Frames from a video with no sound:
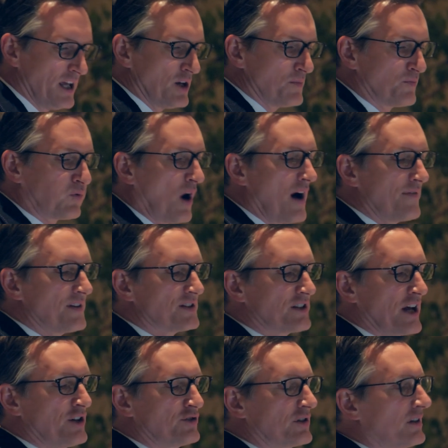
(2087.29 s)

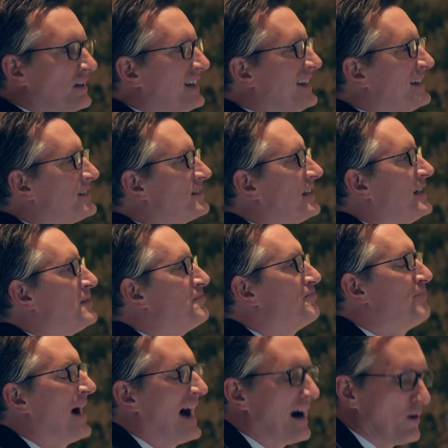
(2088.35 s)
improvisation is
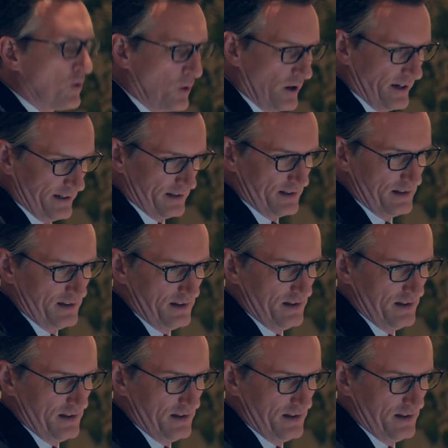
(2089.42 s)
empowering